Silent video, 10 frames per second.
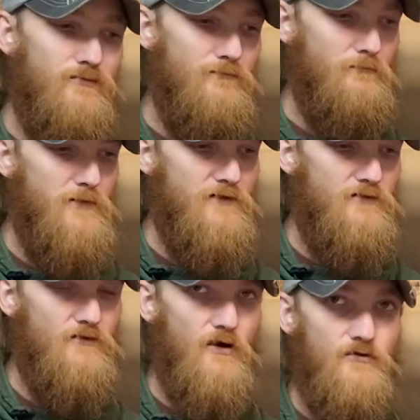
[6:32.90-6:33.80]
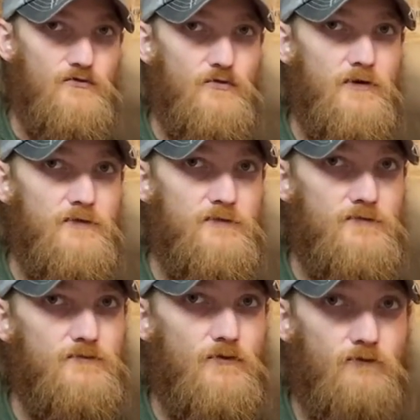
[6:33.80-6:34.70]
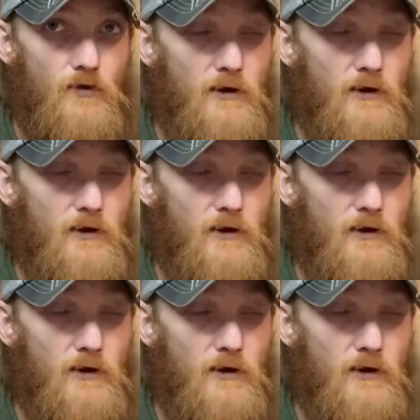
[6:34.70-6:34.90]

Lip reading: mid to low 20s with what I